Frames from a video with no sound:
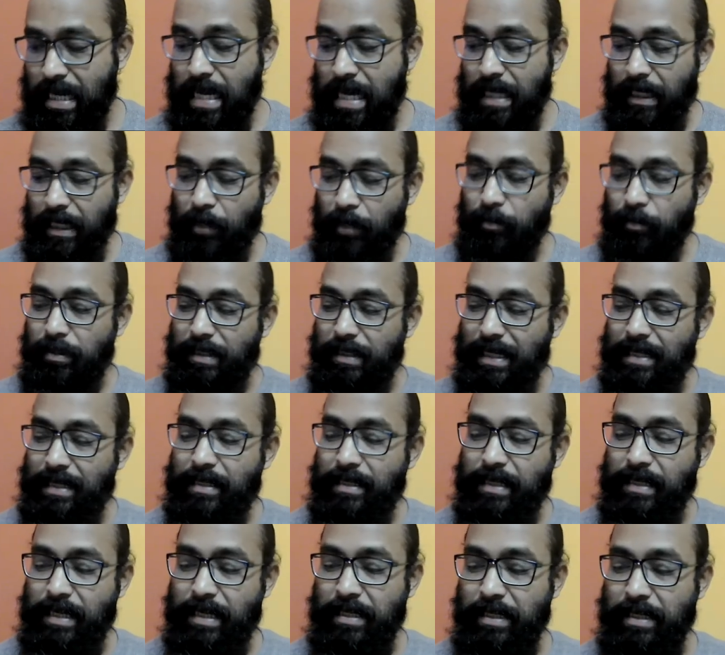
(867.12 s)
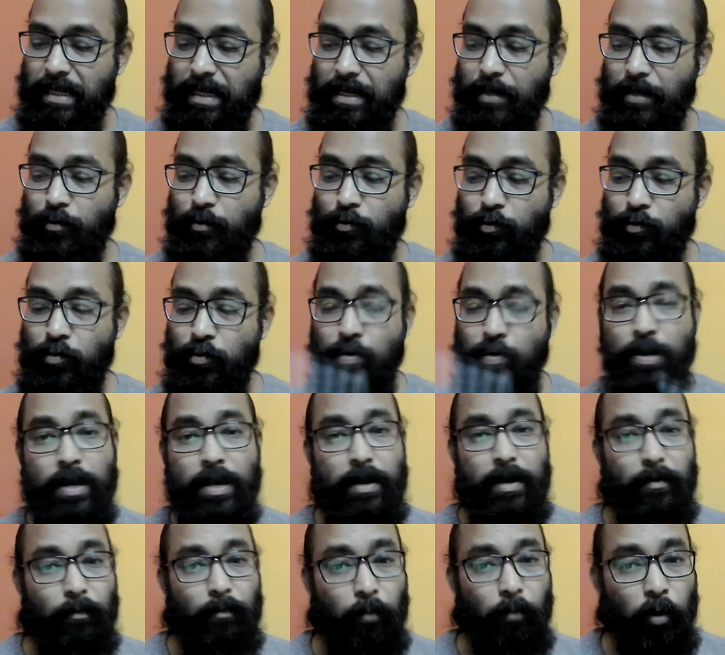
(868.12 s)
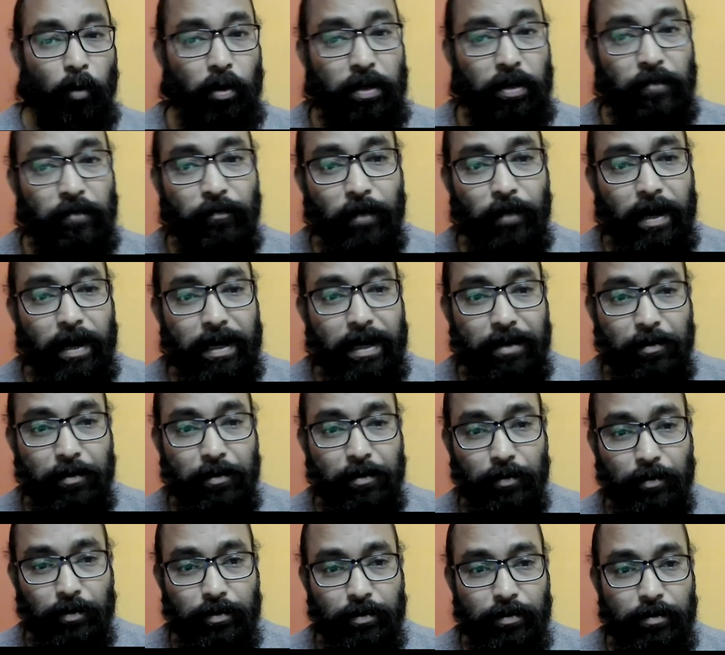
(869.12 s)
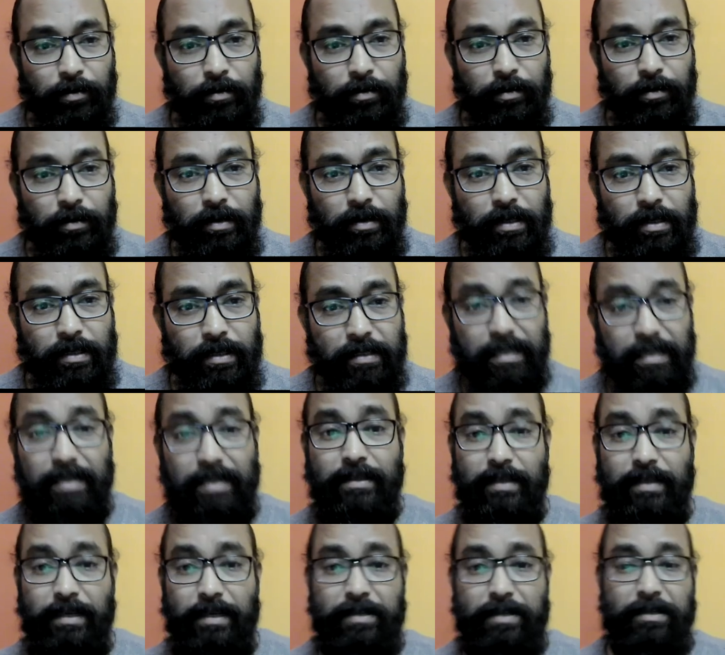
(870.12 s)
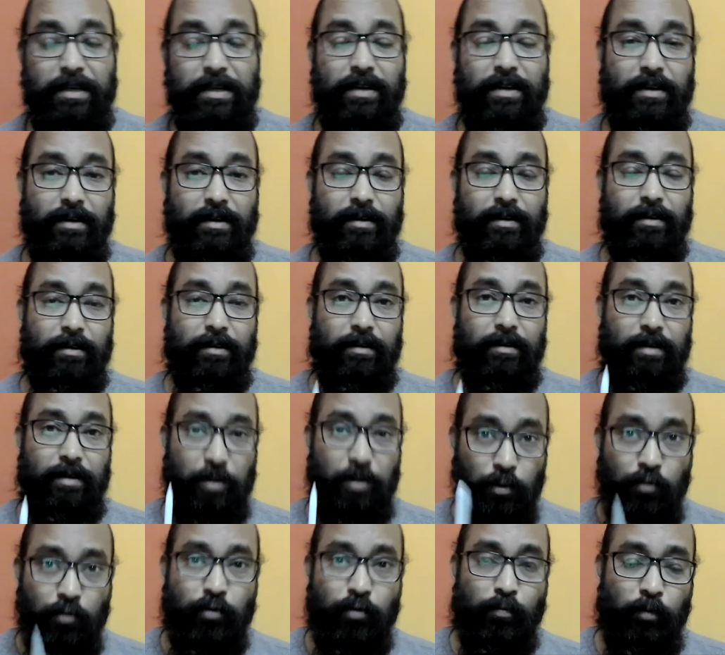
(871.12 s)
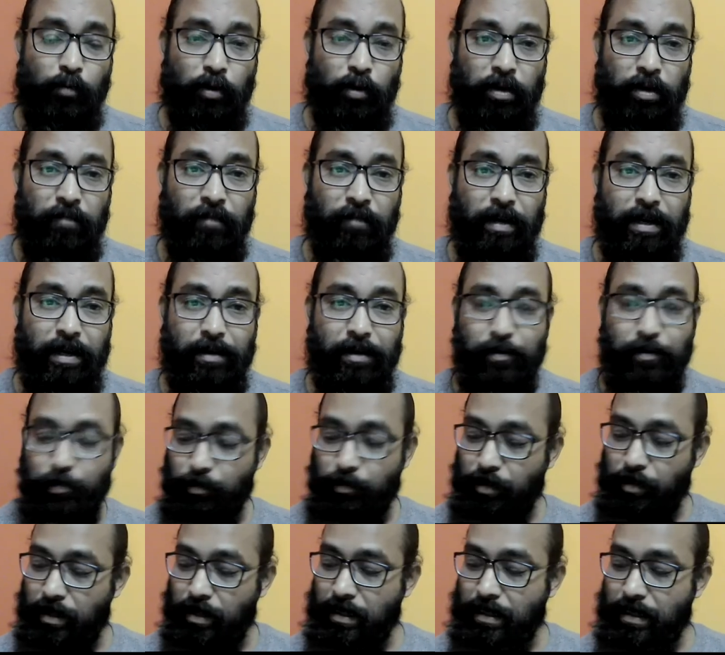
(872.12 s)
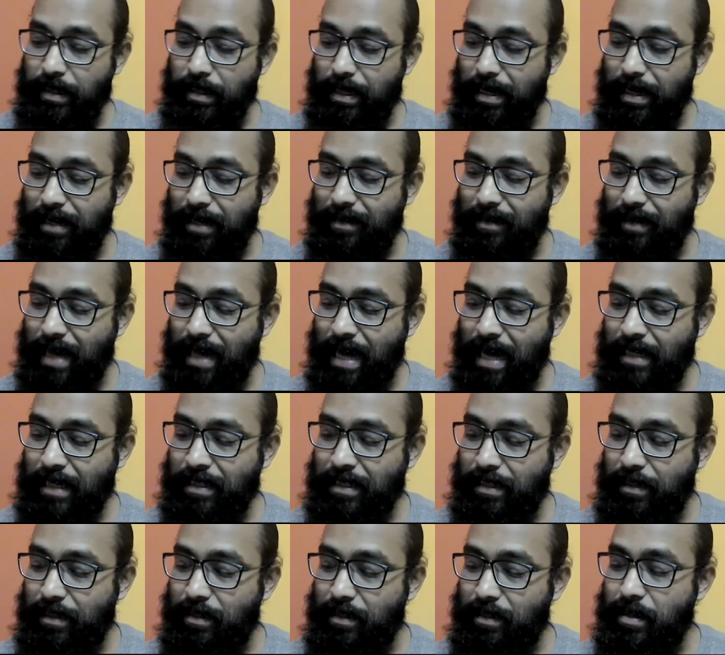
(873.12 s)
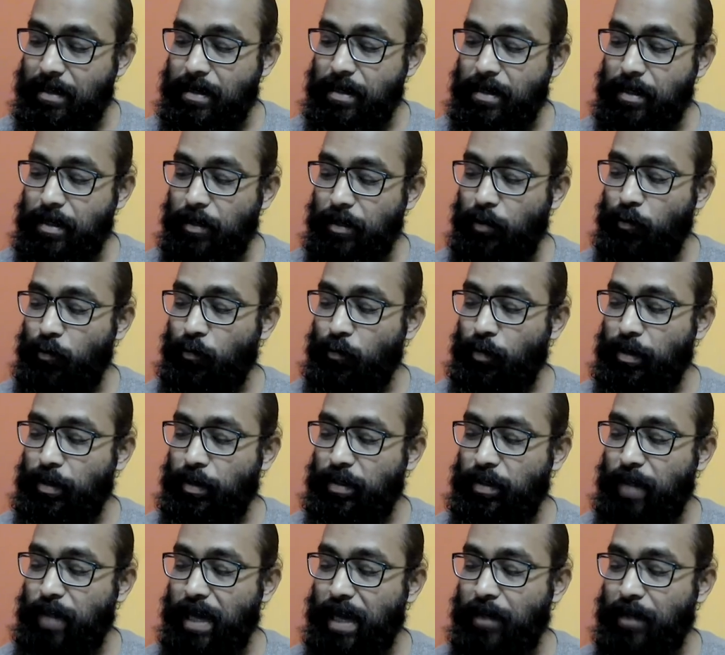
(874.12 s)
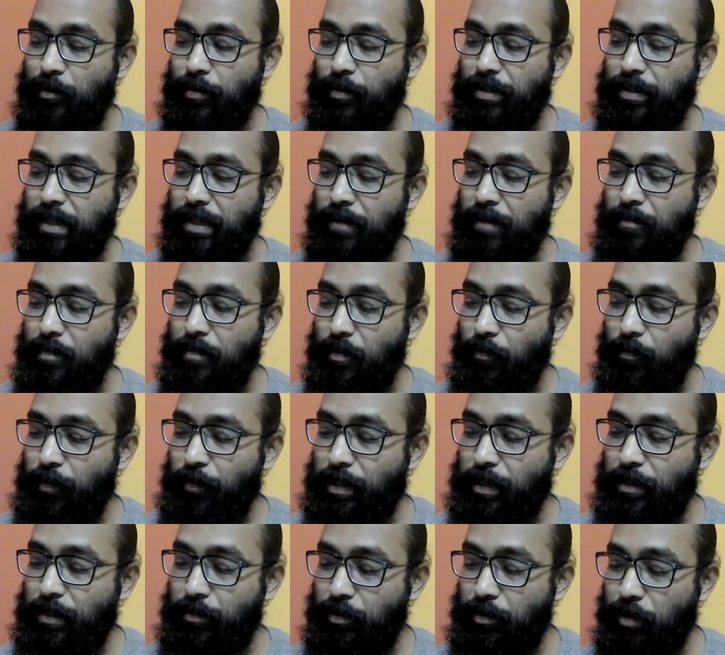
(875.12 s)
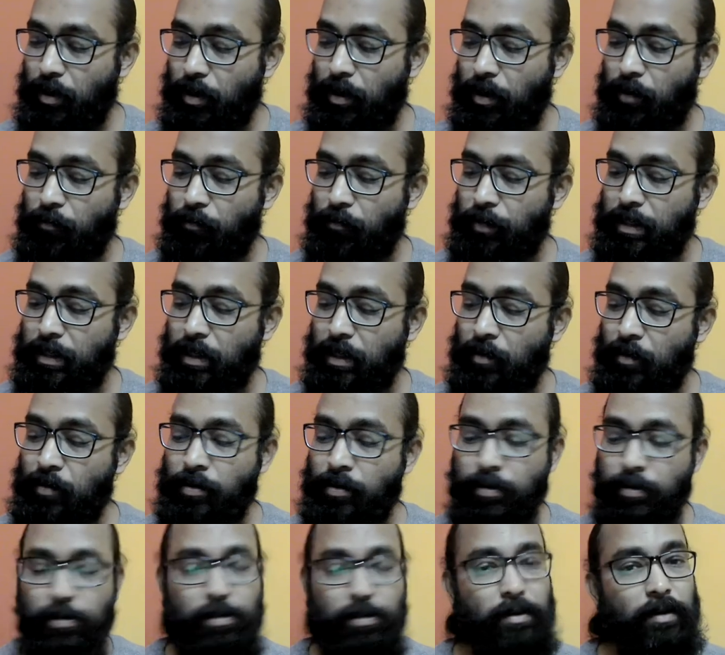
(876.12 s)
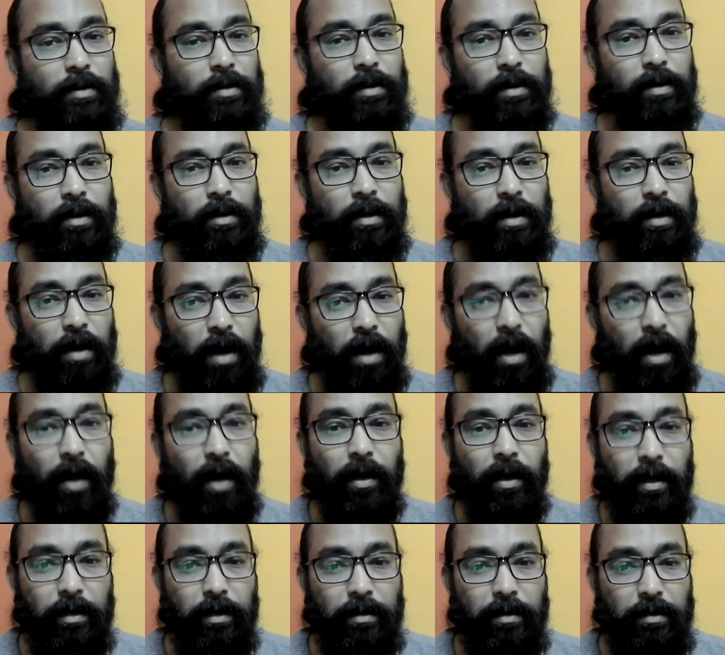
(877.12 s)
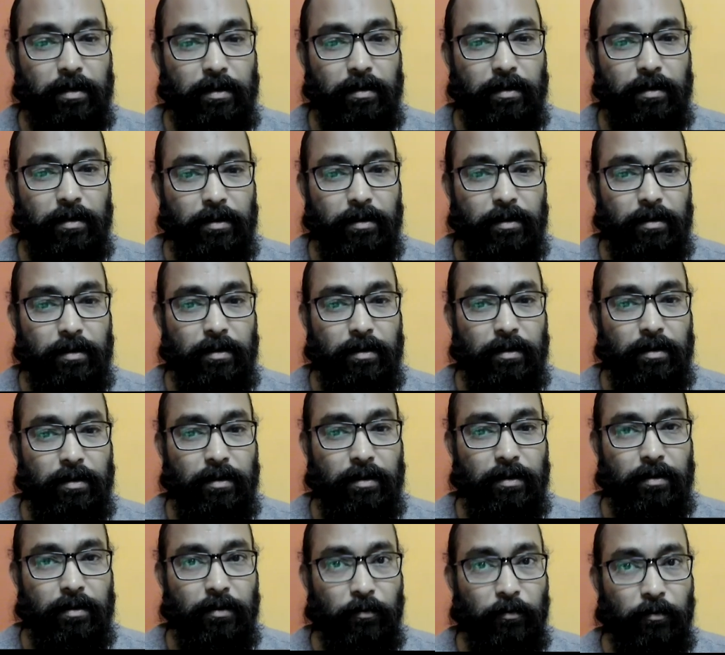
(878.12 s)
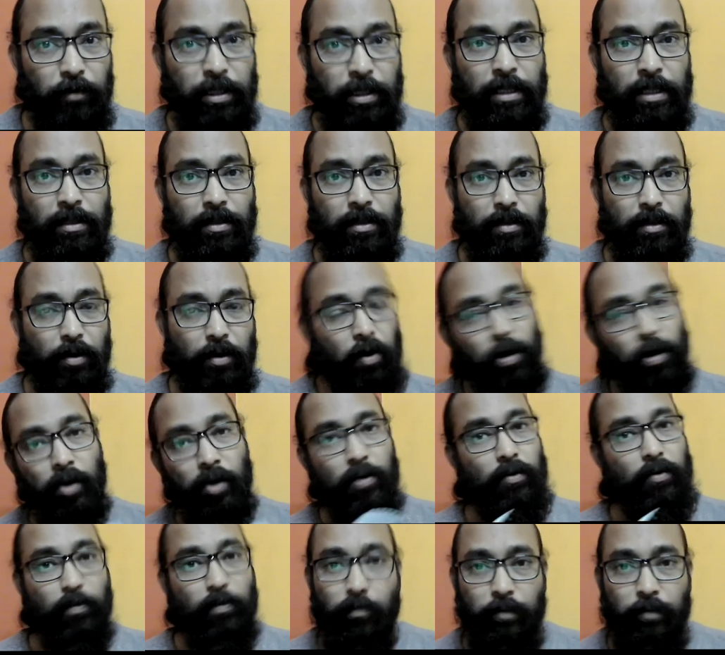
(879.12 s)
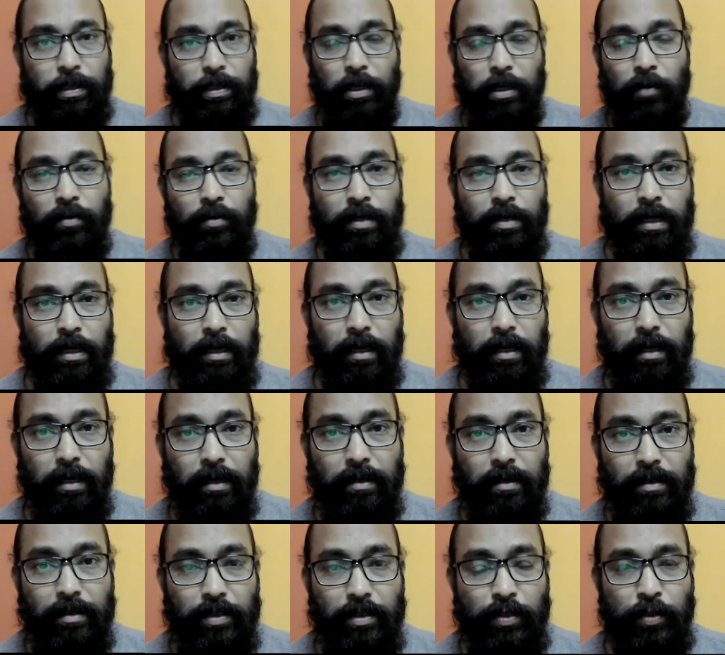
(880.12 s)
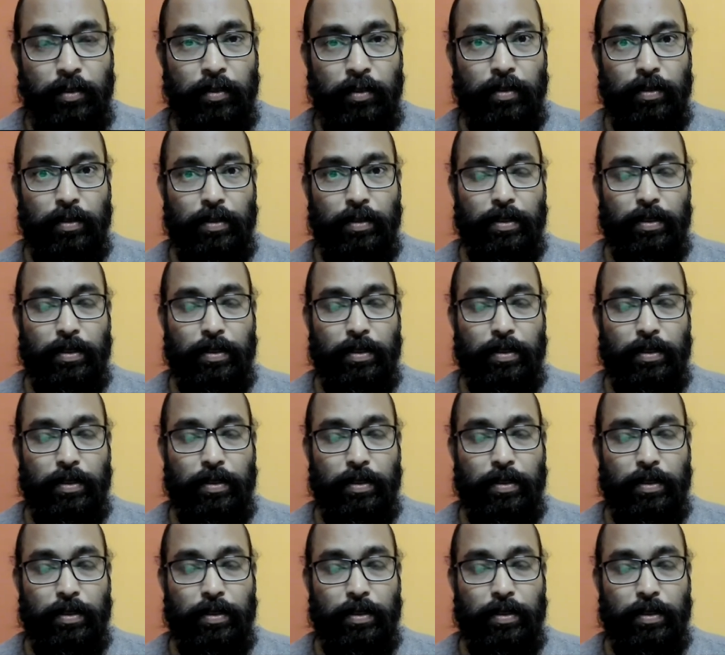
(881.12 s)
Now sensation due to modified truth. Sensation due to modified truth is attraction towards mango jam with or without hunger. With or without hunger. So